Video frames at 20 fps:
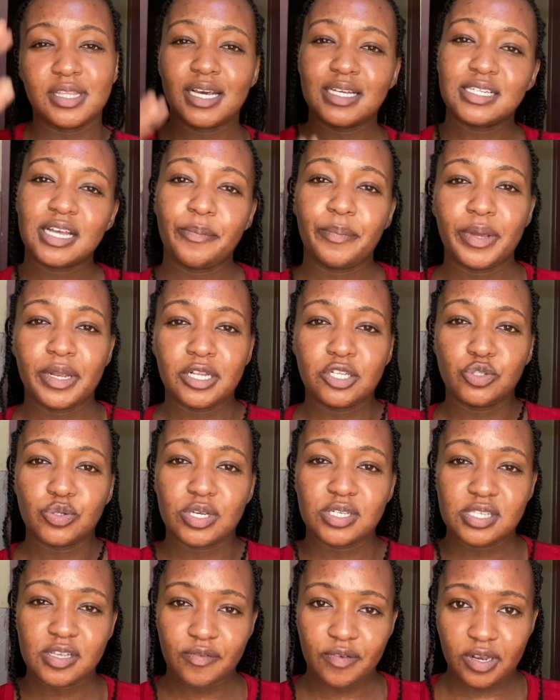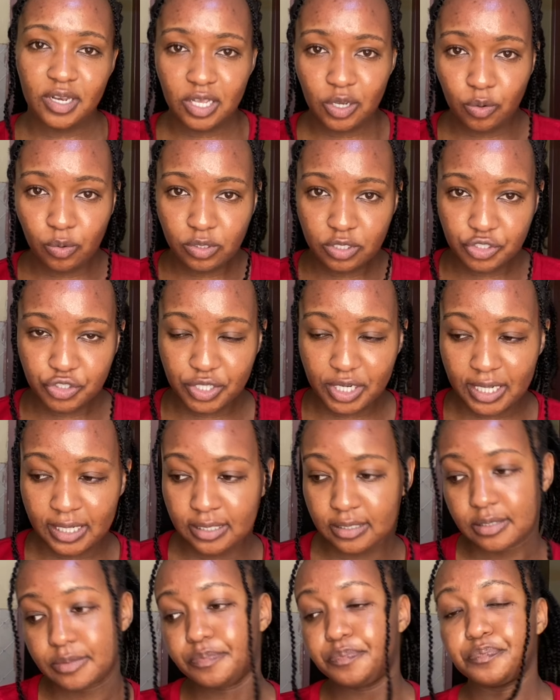that happening to a seven-year-old
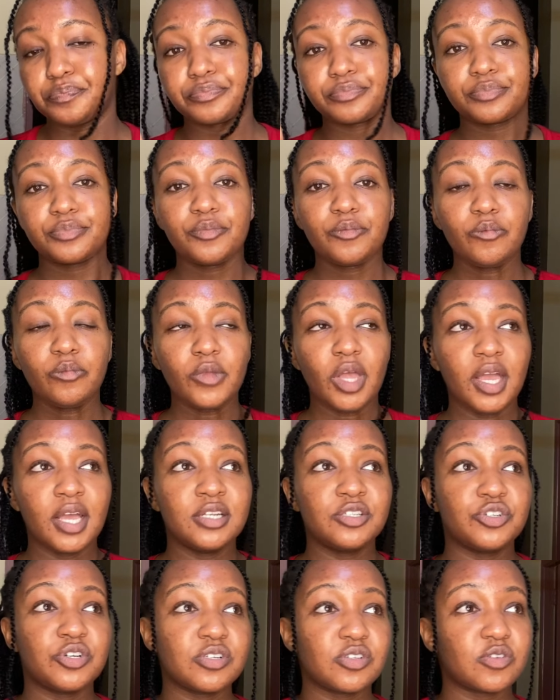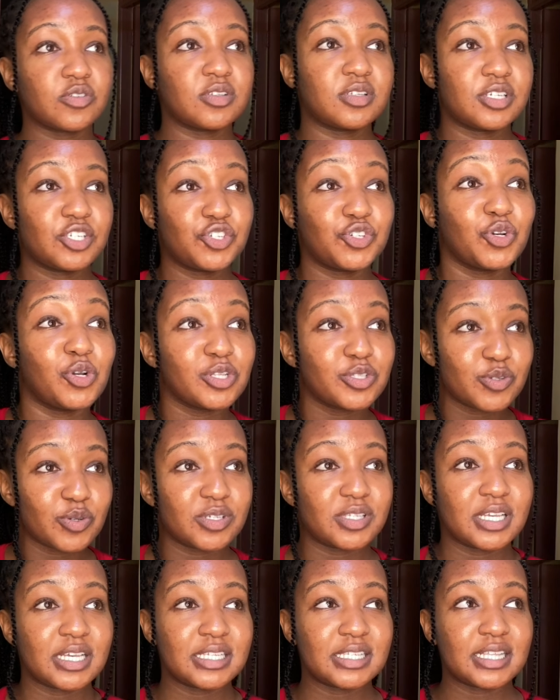child. And she also
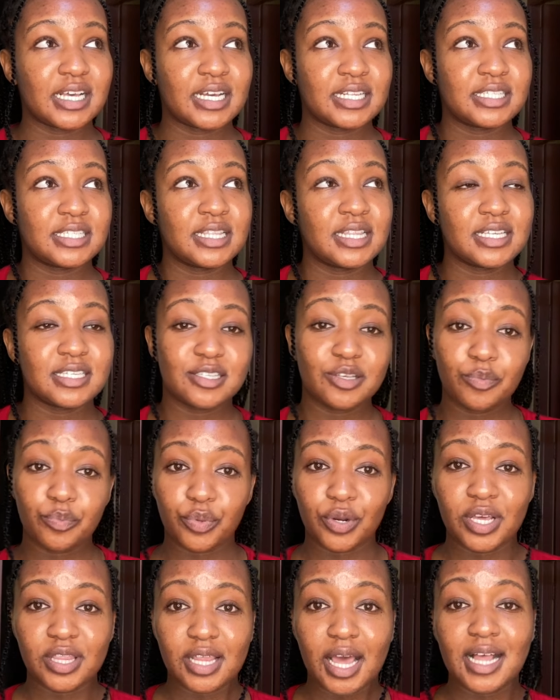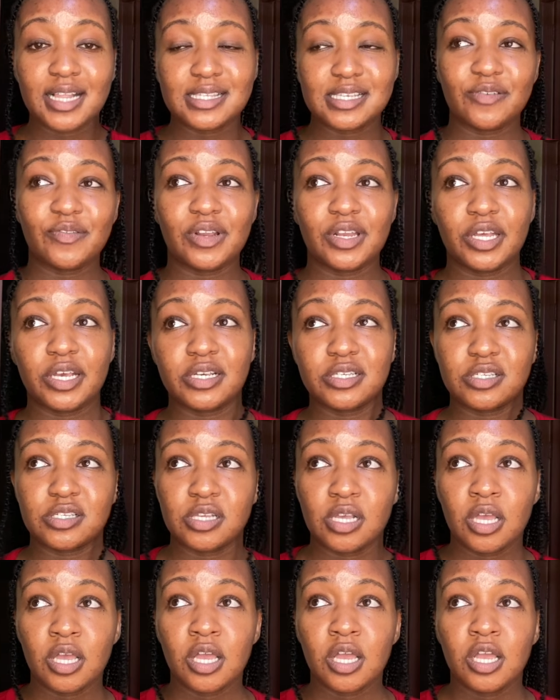says that in the same breath, at 7 years,
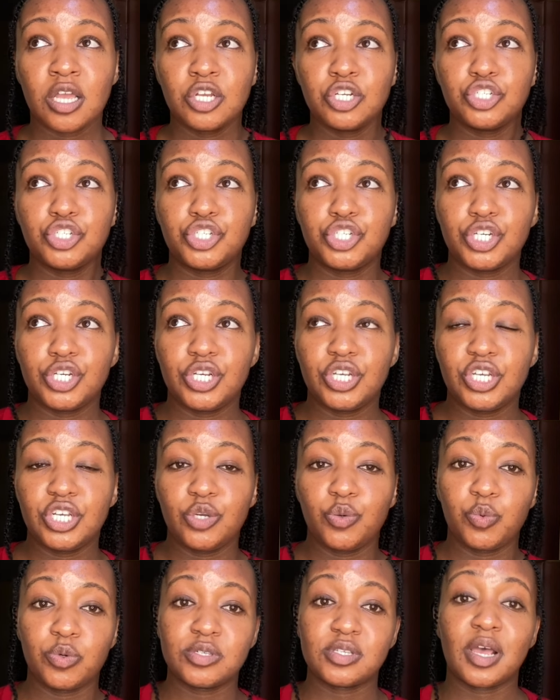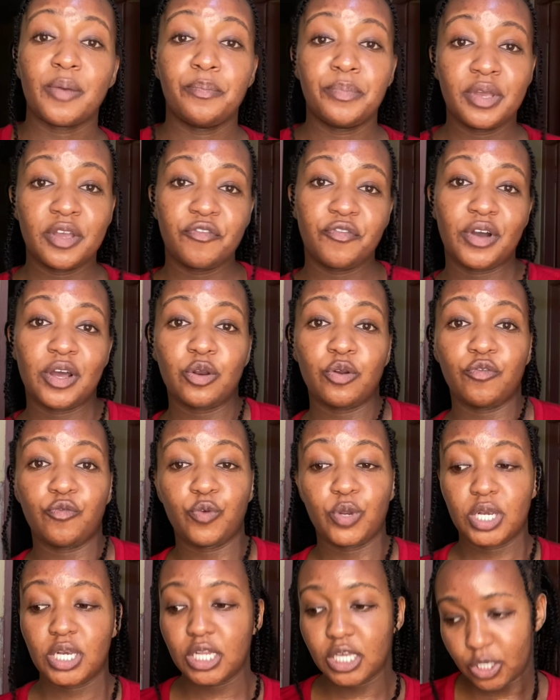she was a big fan of
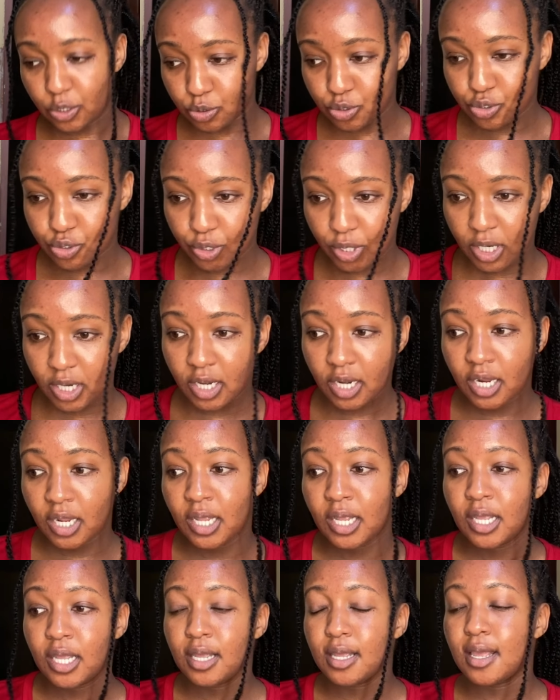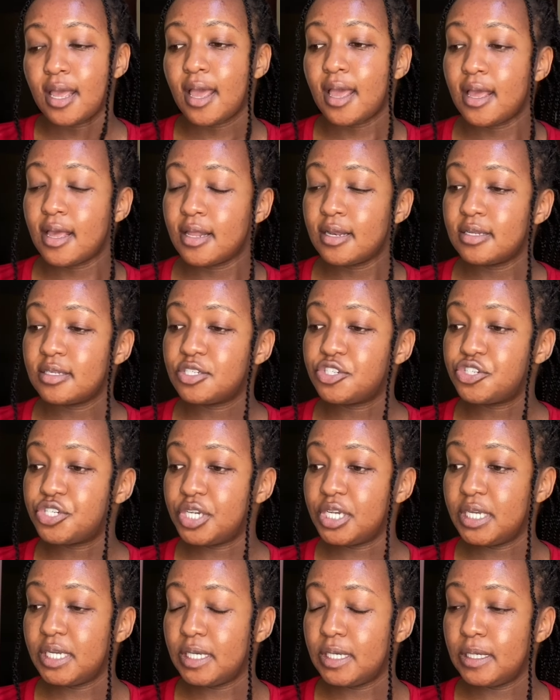Whitney Houston, and
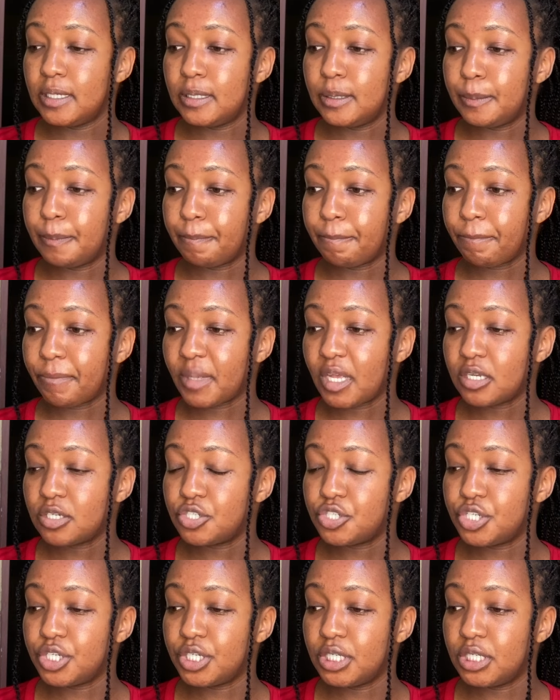she watched